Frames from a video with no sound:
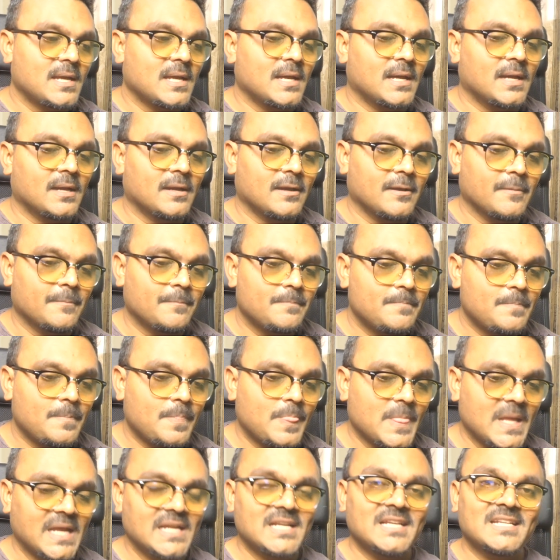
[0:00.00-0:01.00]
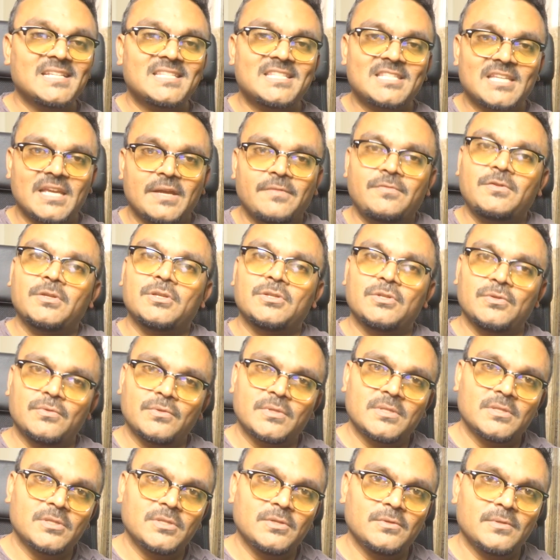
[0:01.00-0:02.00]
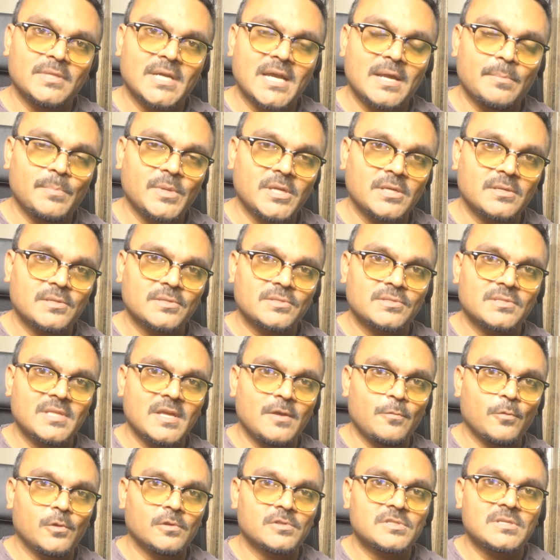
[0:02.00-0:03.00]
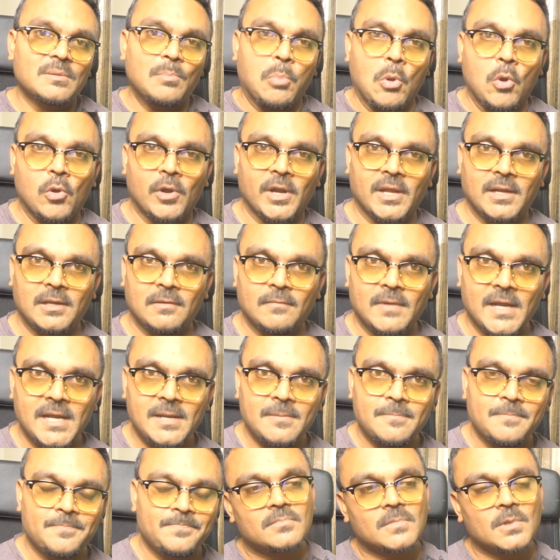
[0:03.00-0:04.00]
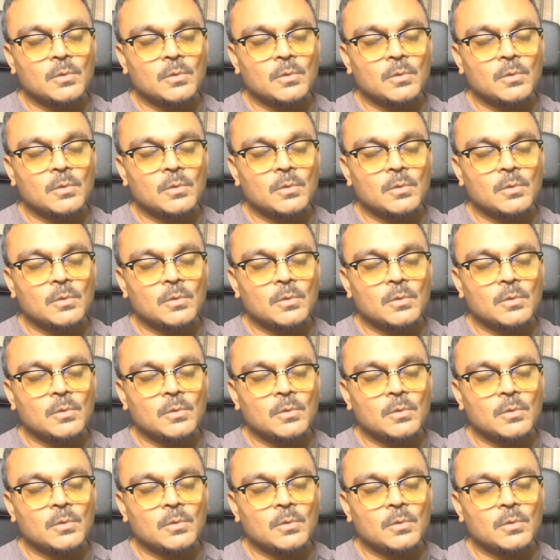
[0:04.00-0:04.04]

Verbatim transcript: and it's safe to do that because they will support it, right?